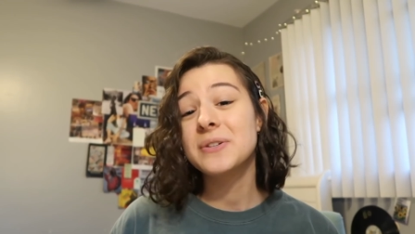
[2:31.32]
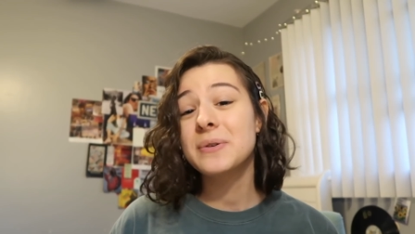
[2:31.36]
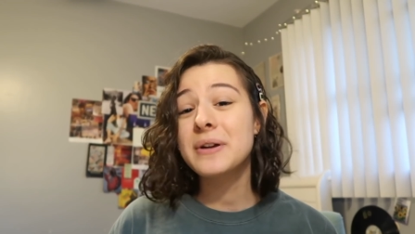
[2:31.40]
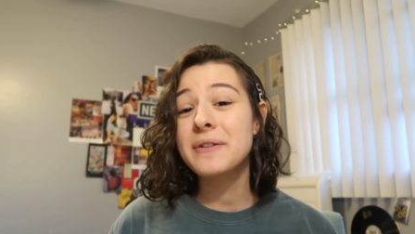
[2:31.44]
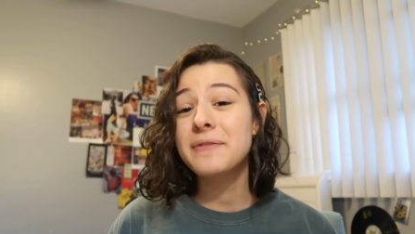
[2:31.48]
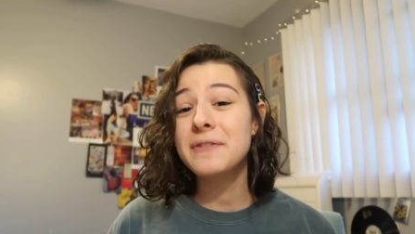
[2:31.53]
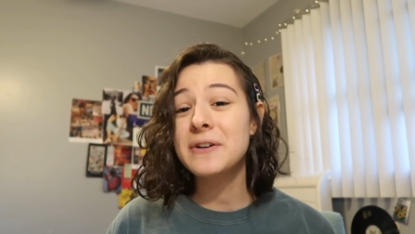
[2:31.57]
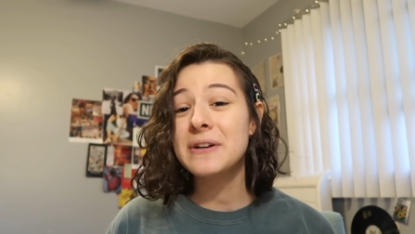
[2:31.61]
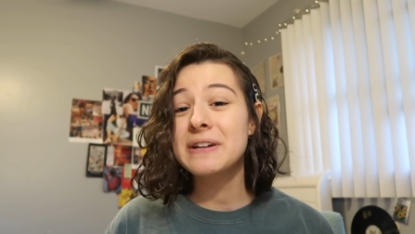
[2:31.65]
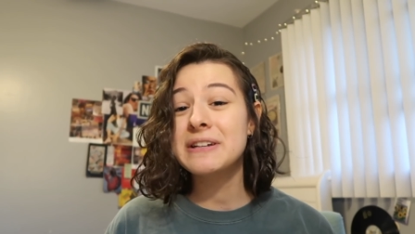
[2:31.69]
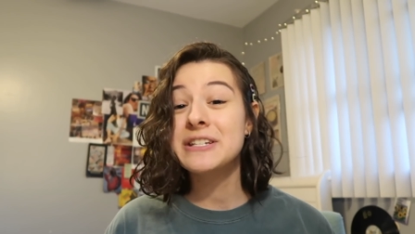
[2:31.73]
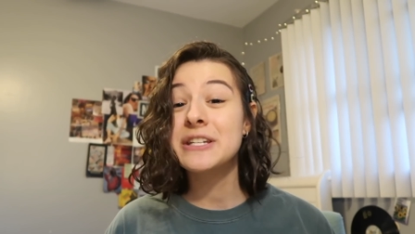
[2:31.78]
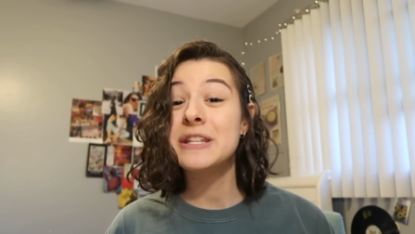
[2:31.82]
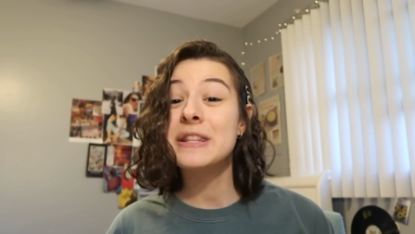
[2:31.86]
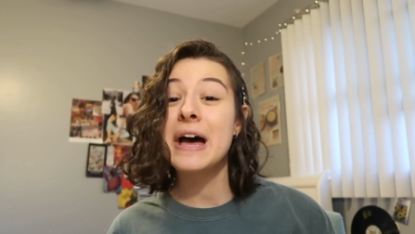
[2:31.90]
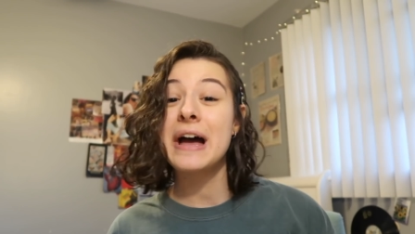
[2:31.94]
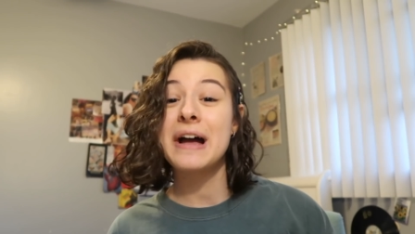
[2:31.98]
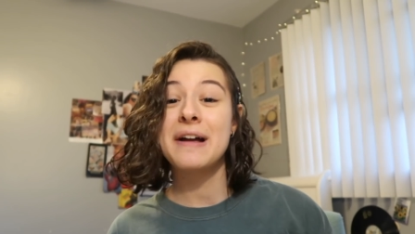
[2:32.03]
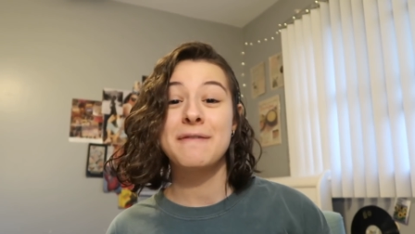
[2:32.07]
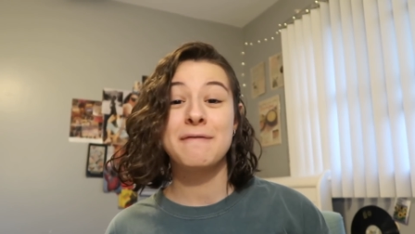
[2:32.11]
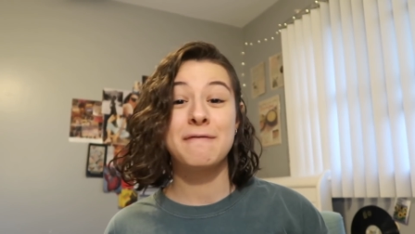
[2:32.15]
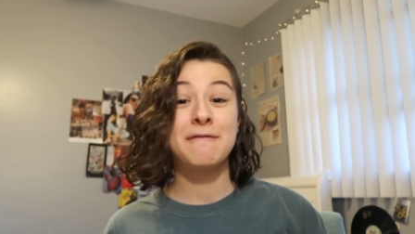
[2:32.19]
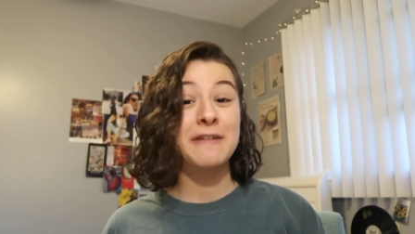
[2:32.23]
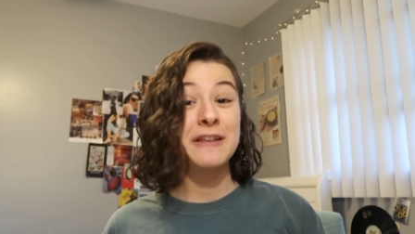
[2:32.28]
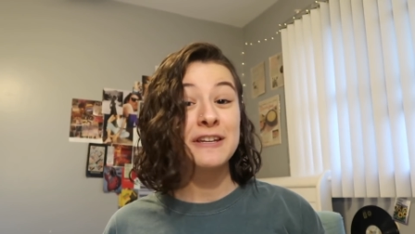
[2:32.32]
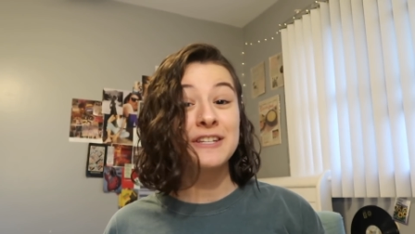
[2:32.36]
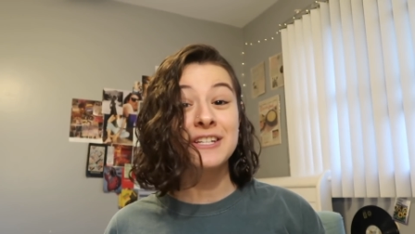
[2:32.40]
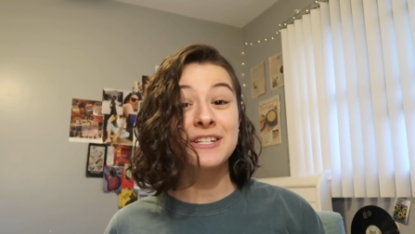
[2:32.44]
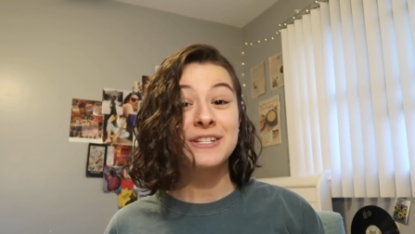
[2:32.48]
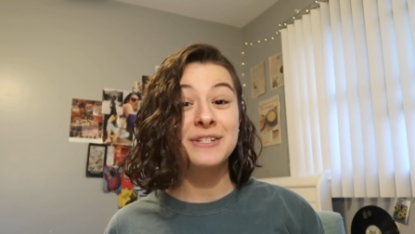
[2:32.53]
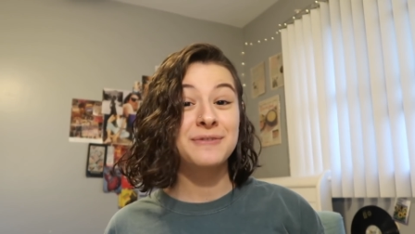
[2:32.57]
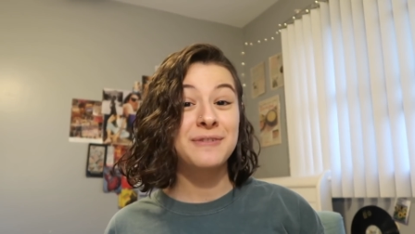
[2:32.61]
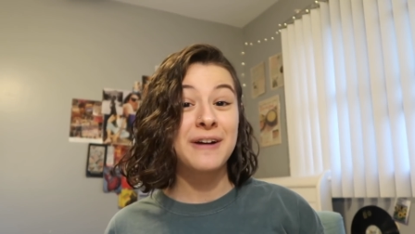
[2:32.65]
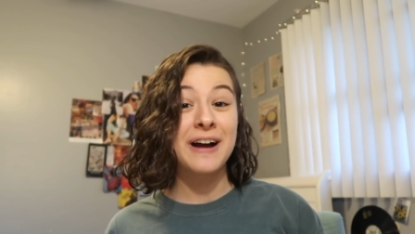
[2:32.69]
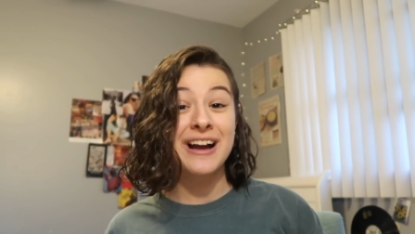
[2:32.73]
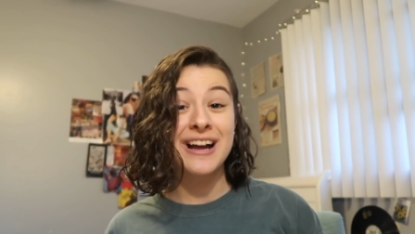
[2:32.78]
So if you're into that
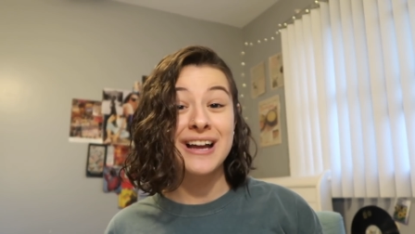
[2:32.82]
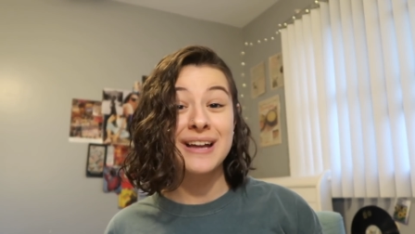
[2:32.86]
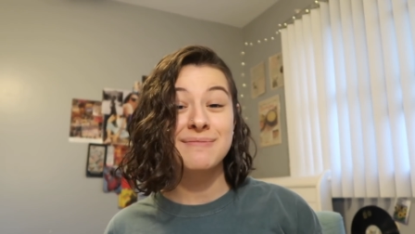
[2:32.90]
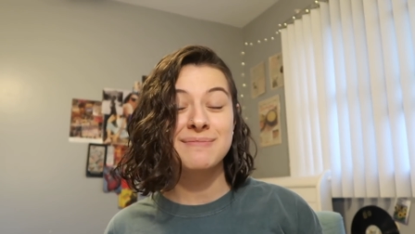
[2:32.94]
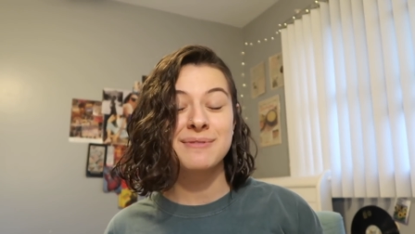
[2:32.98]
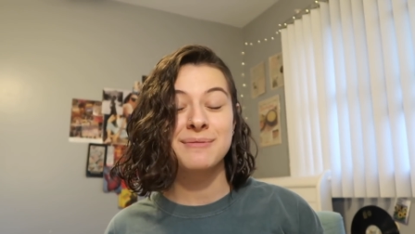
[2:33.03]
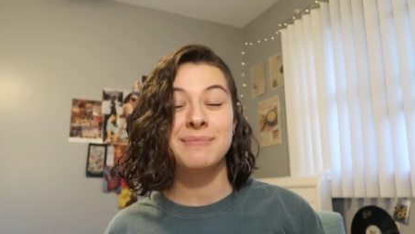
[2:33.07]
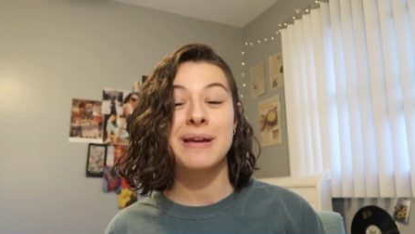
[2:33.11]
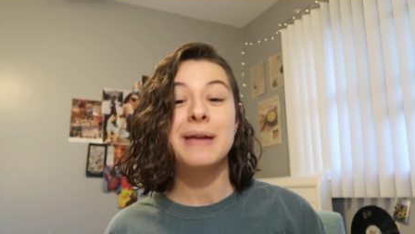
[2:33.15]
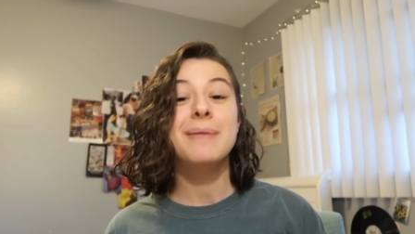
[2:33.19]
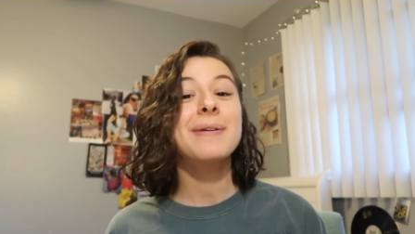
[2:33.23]
vintage vibe,